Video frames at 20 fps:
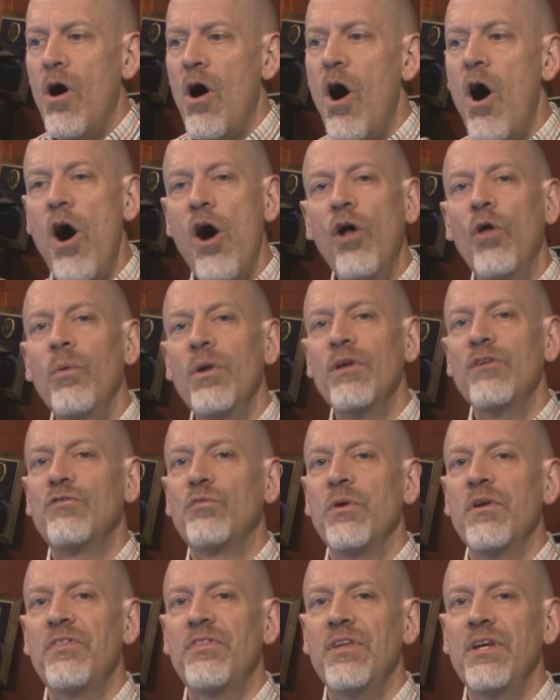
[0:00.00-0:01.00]

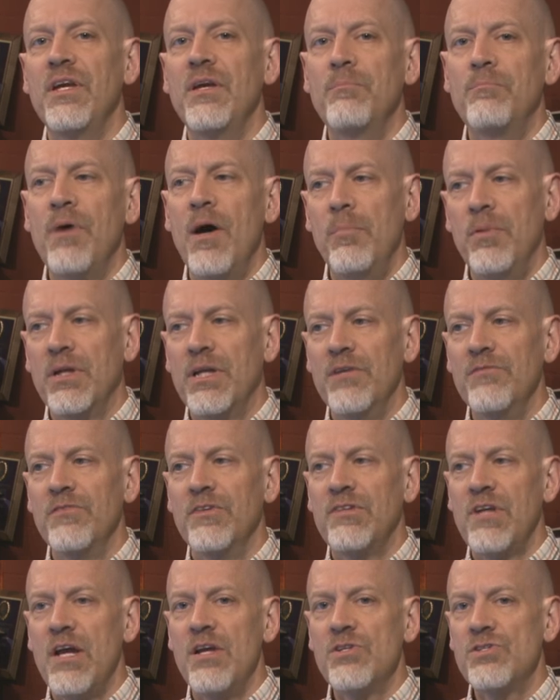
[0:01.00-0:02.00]
always with the public
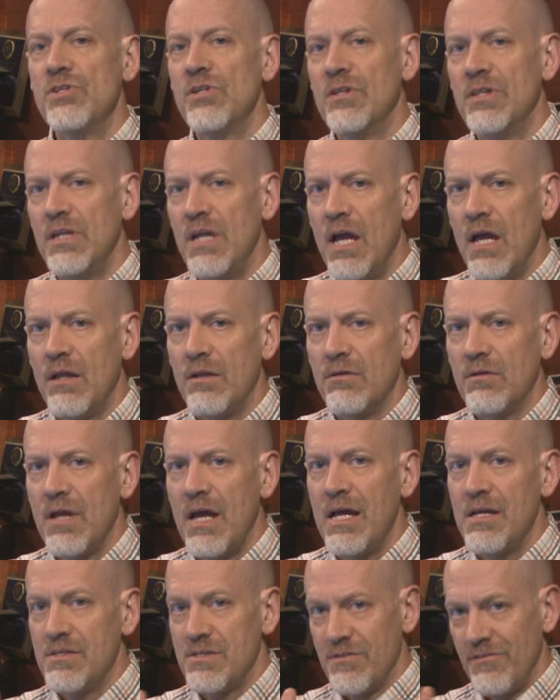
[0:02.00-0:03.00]
invitation at the end
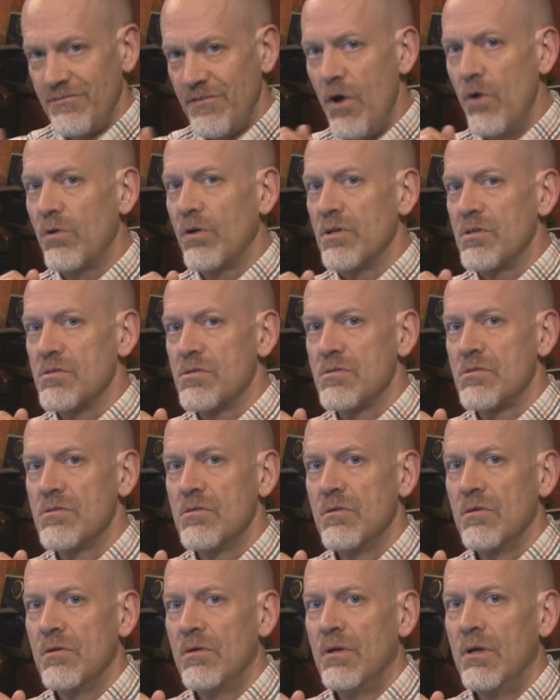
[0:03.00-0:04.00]
as the focus.
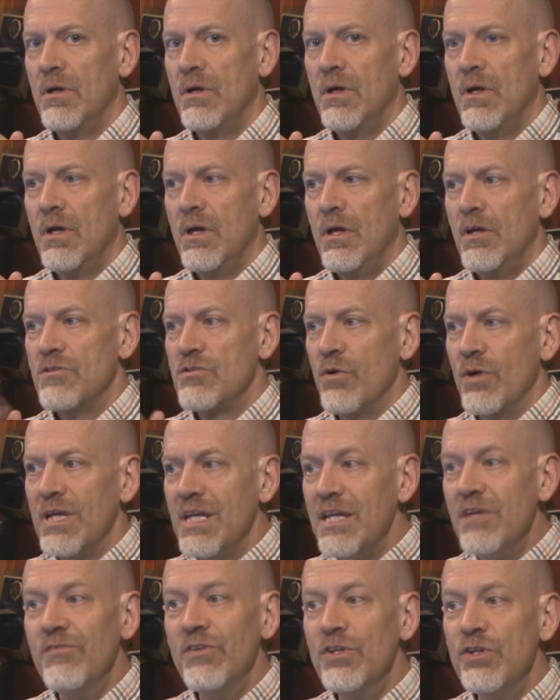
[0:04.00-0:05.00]
So
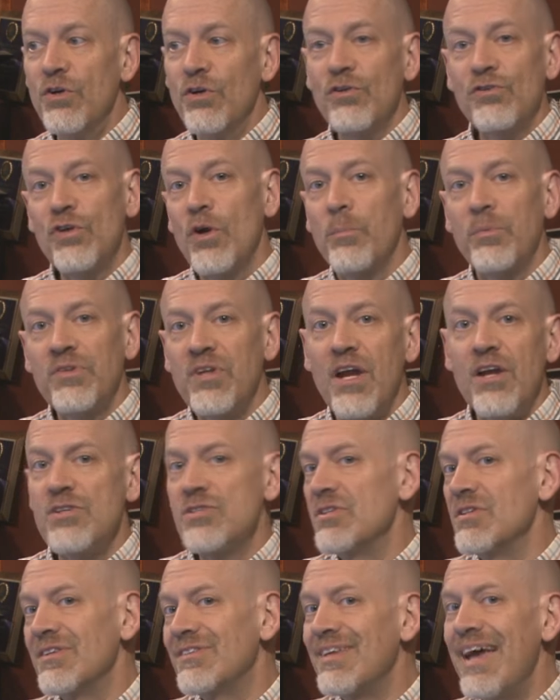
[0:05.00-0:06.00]
even your
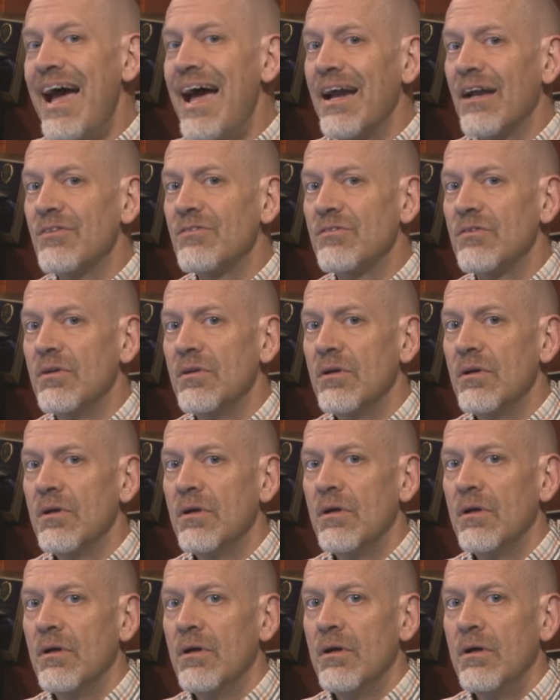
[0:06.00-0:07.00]
interpretation of the text
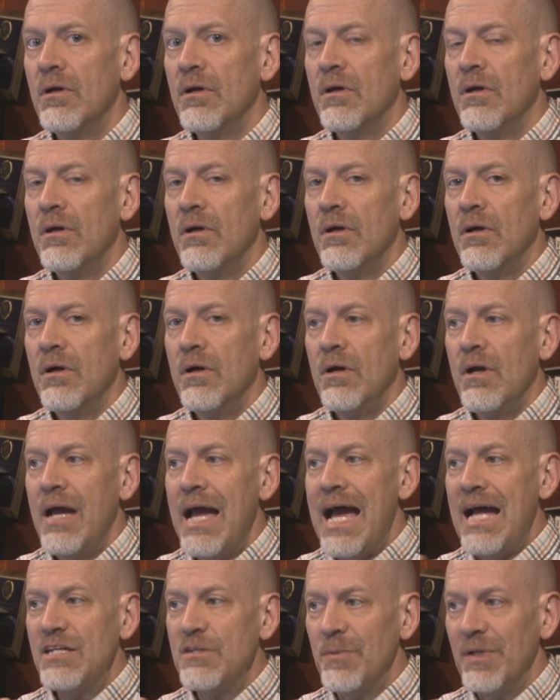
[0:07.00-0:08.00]

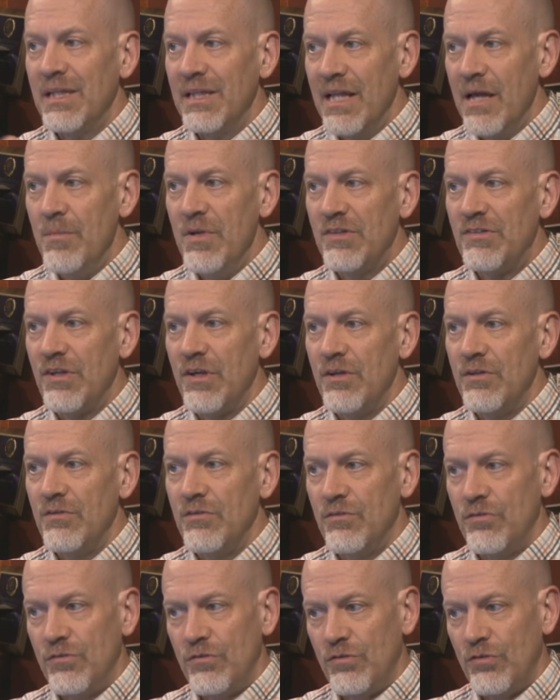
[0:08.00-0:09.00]
had to be limited
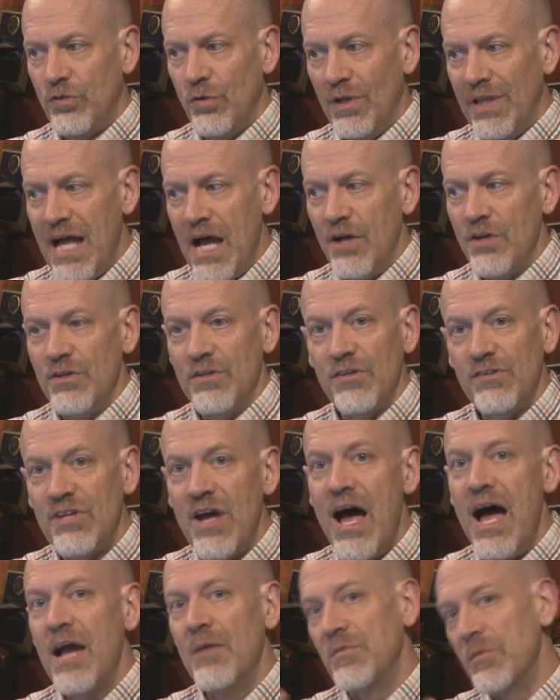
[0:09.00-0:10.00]
to allow you the
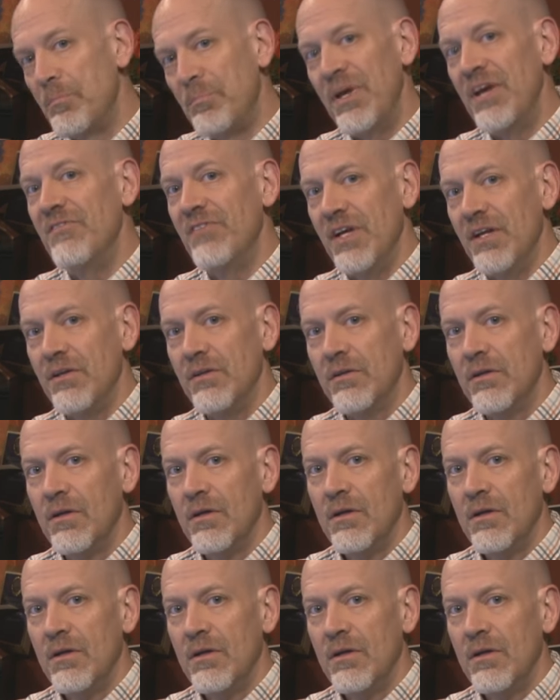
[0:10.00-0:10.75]
time to pivot